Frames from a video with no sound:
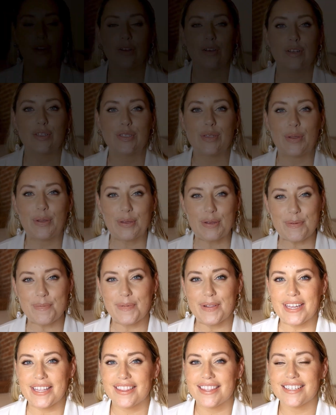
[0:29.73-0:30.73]
So to
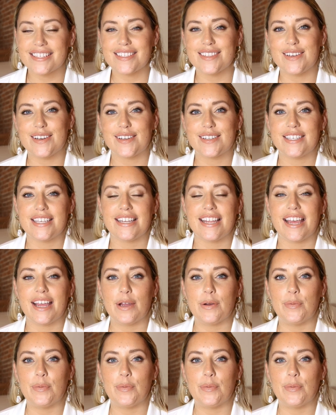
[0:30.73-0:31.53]
complete this look today,